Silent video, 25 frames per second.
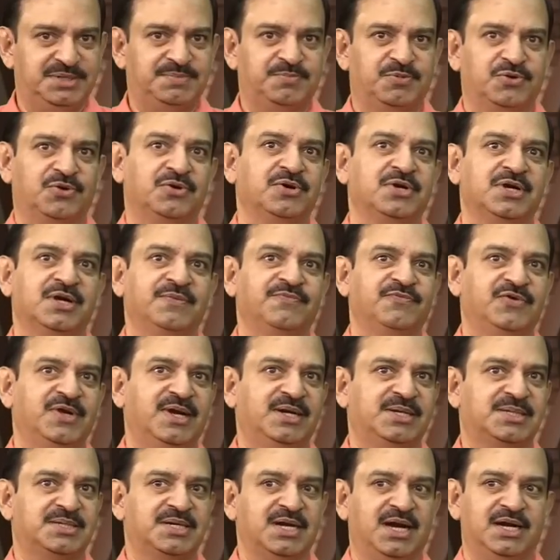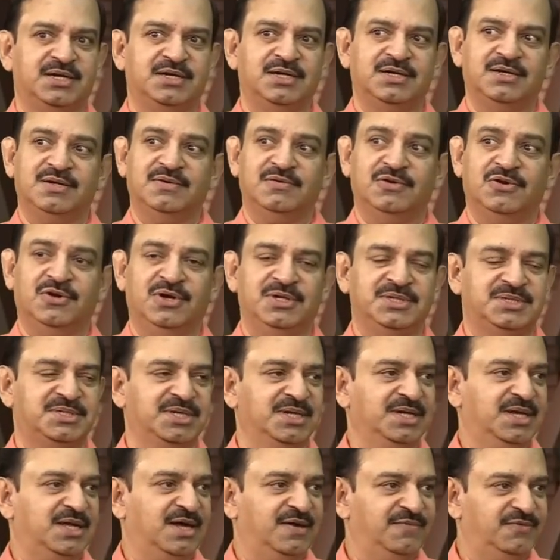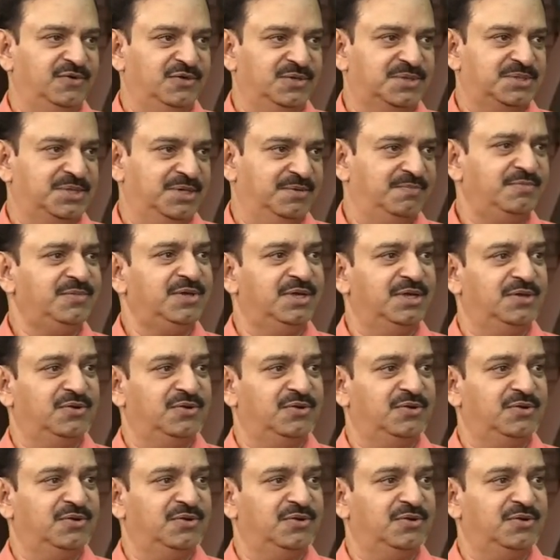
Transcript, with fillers: program we had started and launched in Cavelossim in